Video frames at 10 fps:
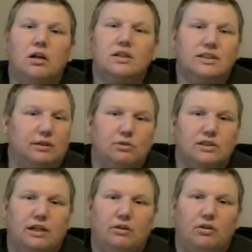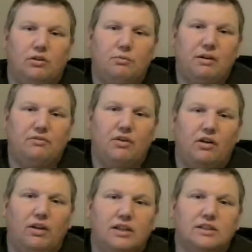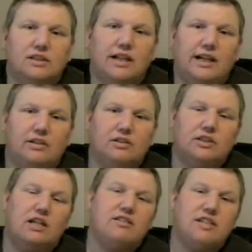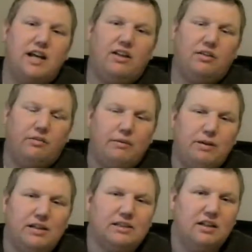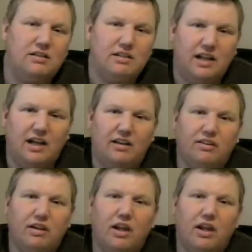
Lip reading: 0-0 on the pinfall list. They had a sudden death, 3-minute sudden death.